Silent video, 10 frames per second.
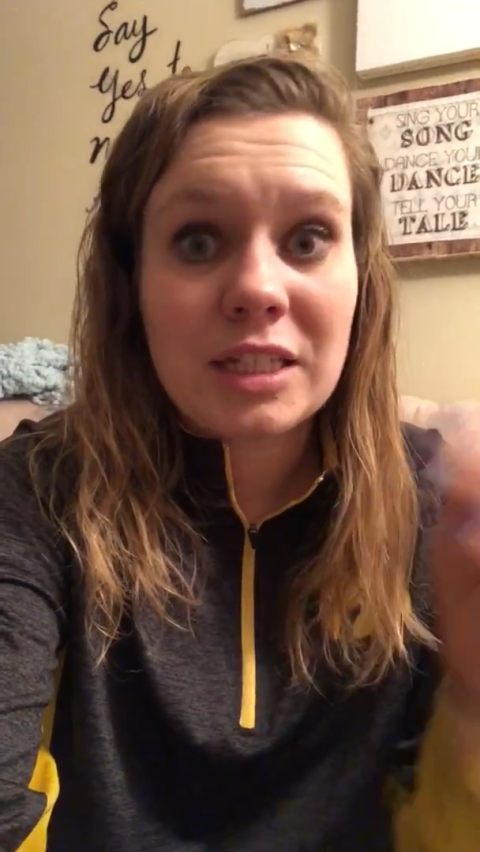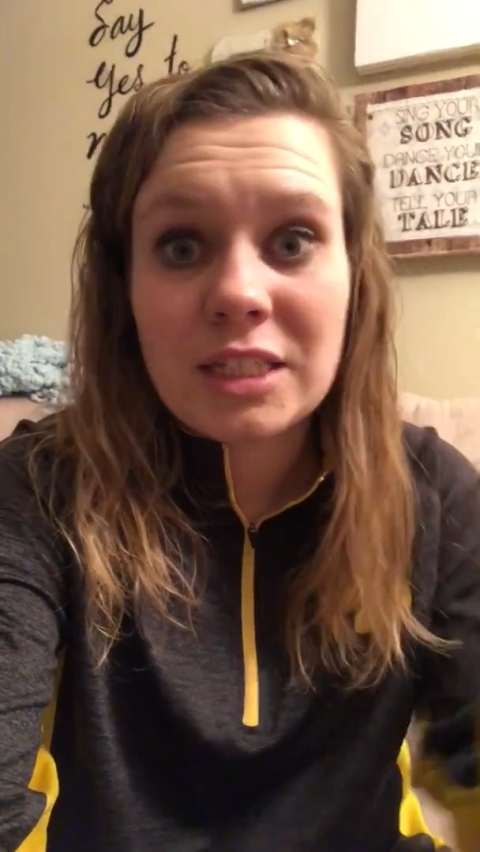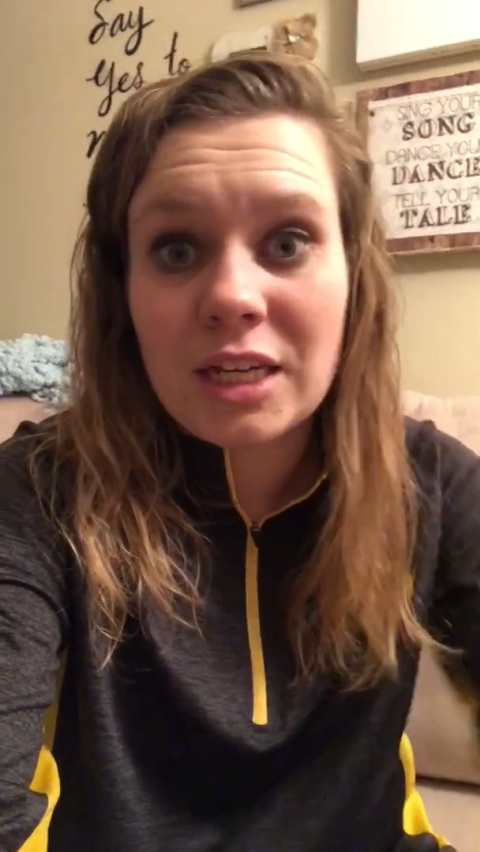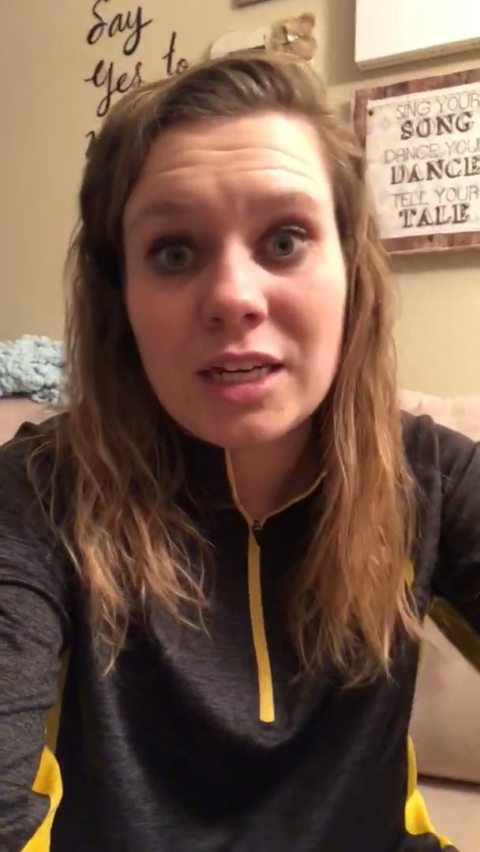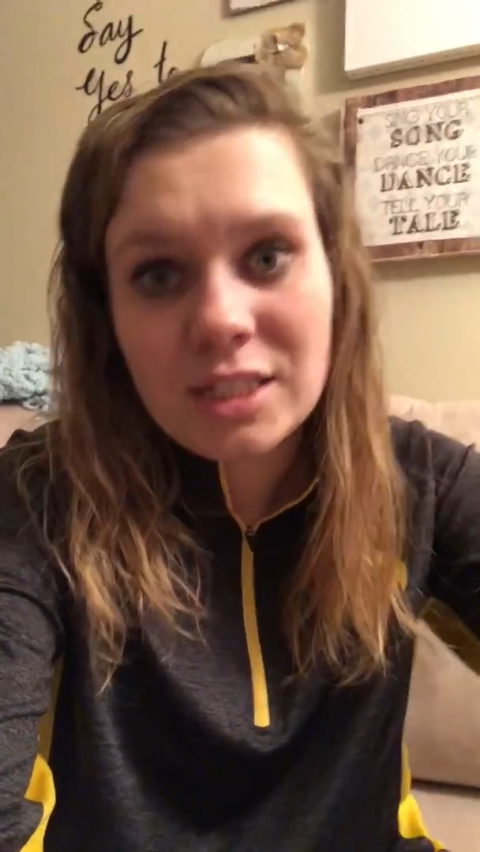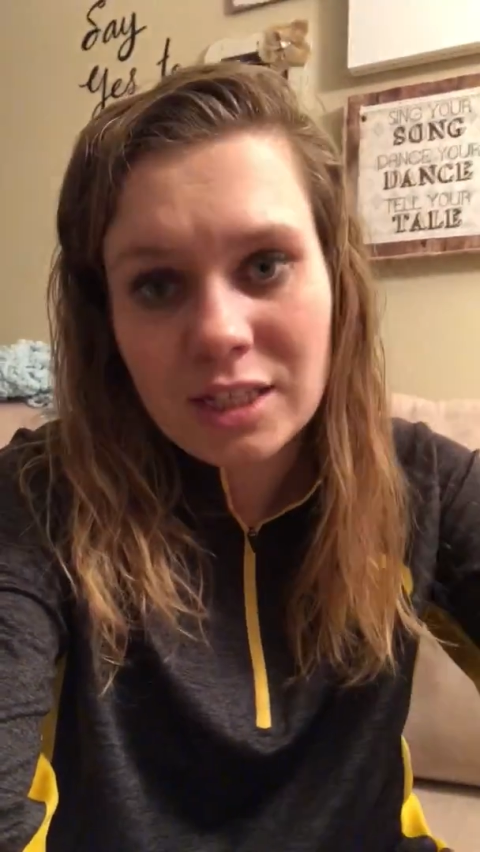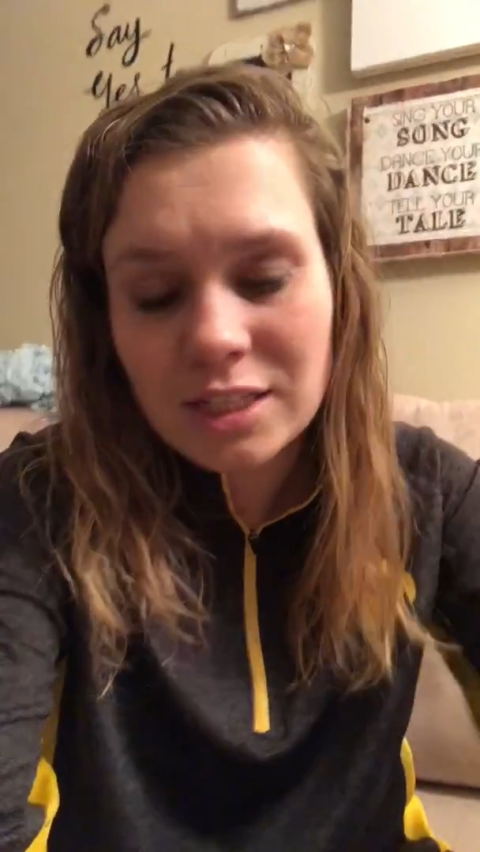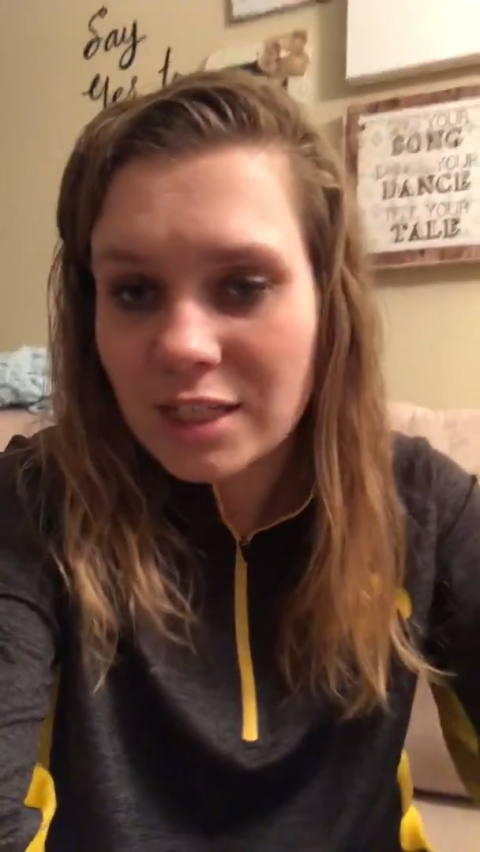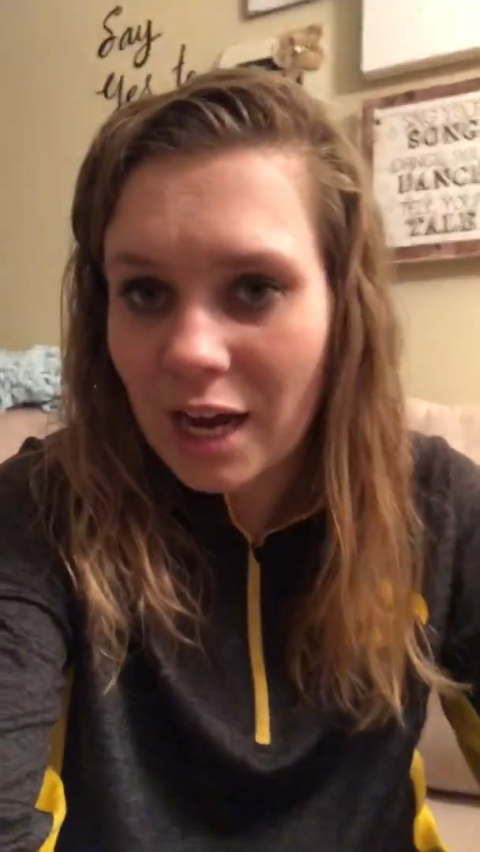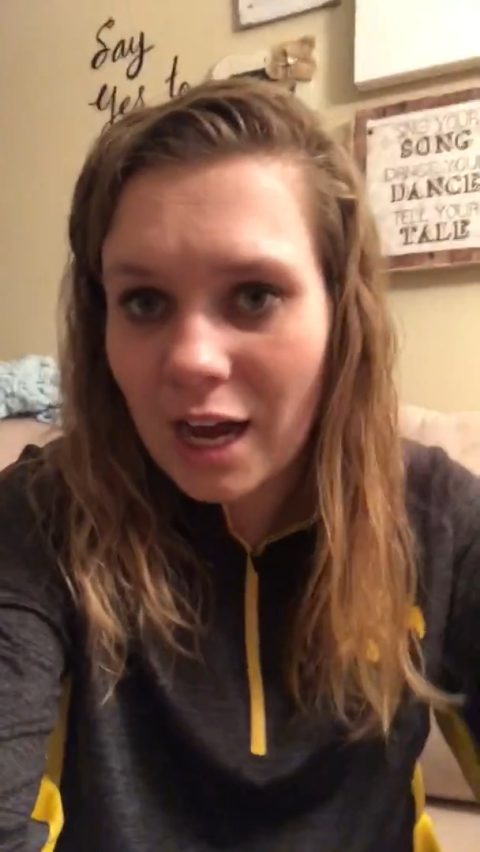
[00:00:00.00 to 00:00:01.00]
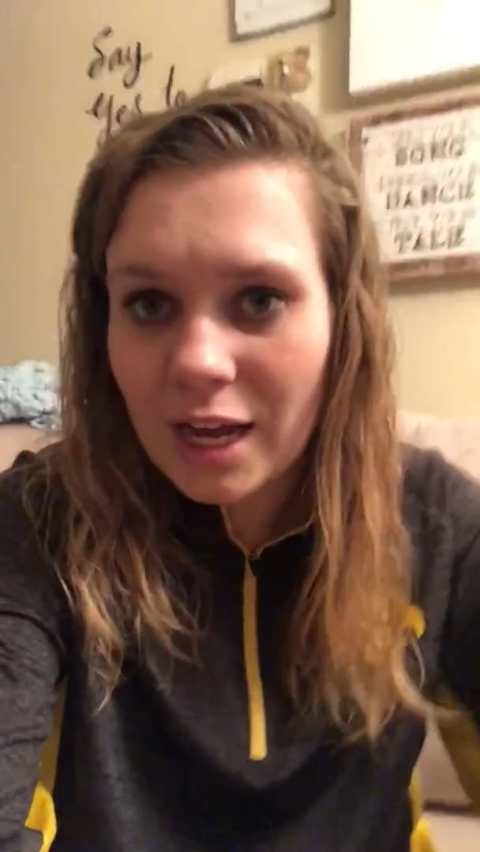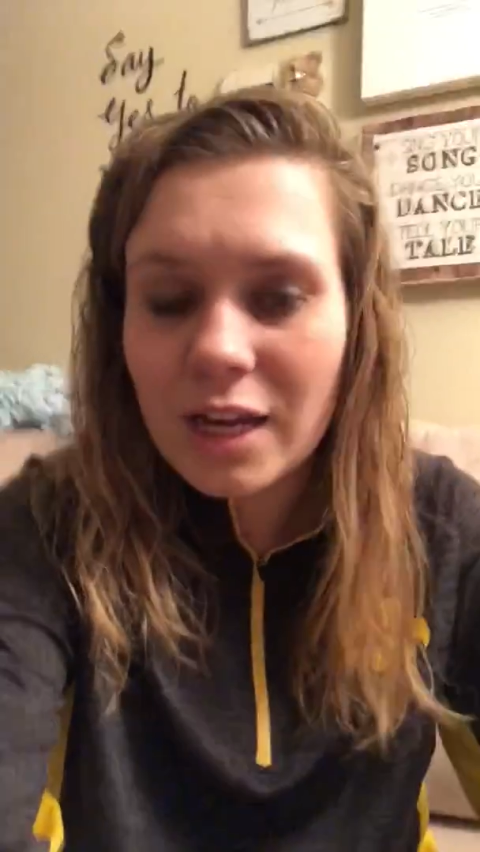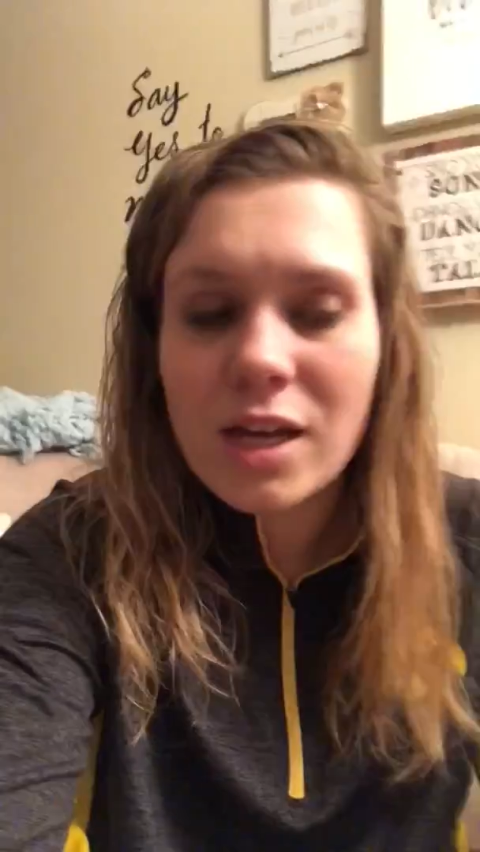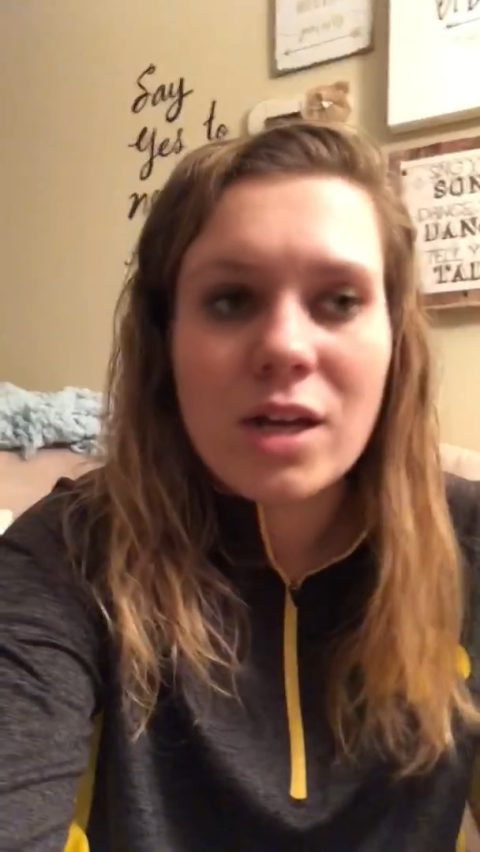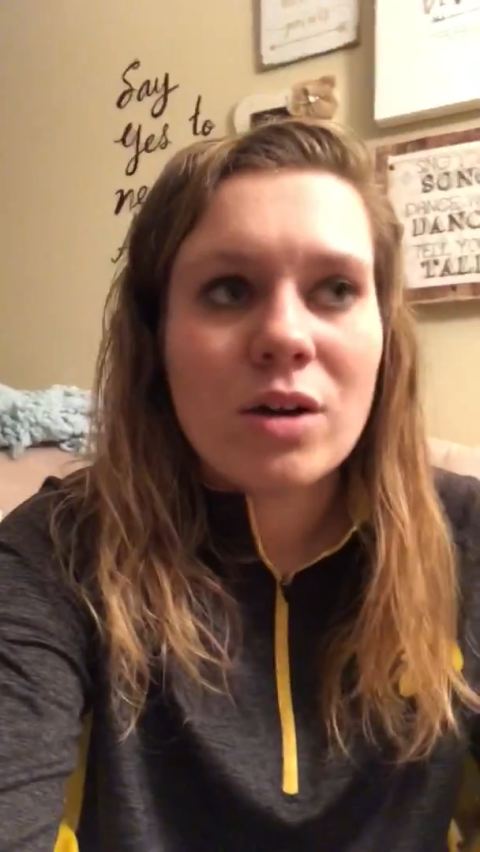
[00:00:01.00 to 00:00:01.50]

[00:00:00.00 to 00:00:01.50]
the sun is in the sky,